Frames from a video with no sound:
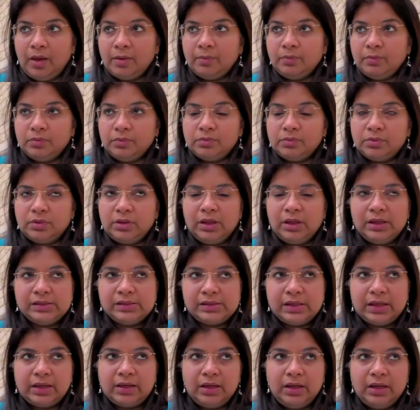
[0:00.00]
I thing
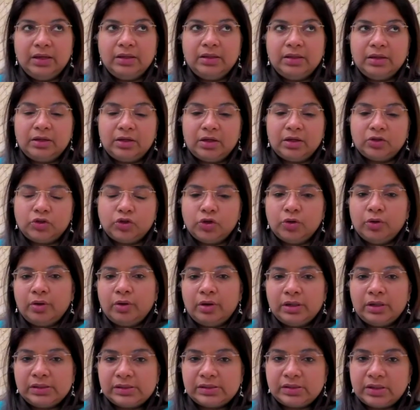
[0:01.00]
is I need that
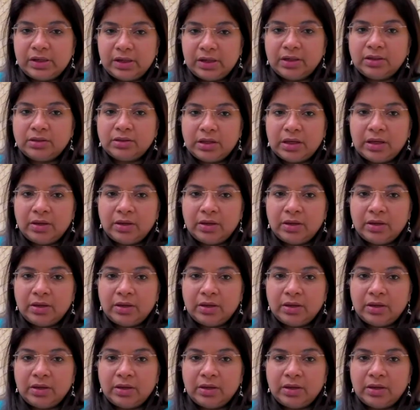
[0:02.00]
assurance, right?